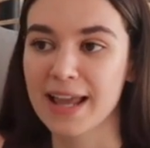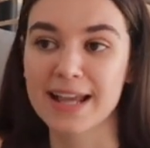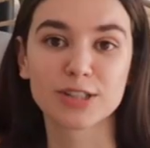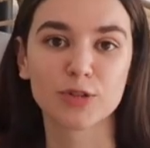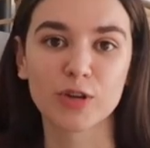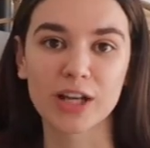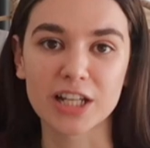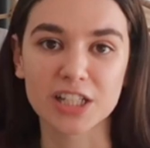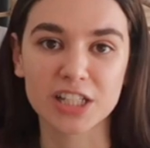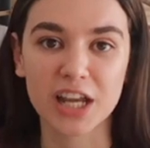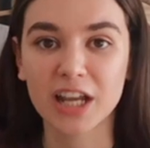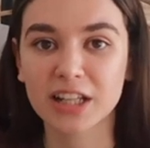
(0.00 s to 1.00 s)
Is it really
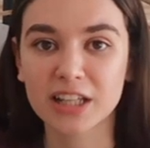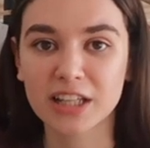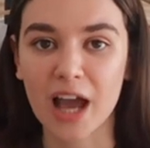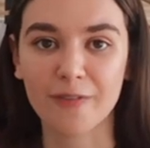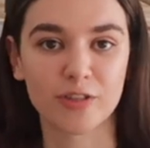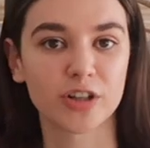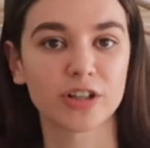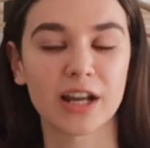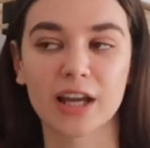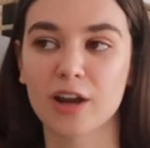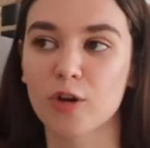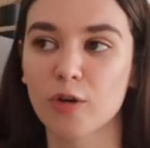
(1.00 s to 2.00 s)
shady? I've heard
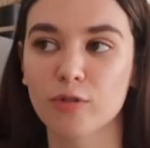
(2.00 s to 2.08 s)
like a lot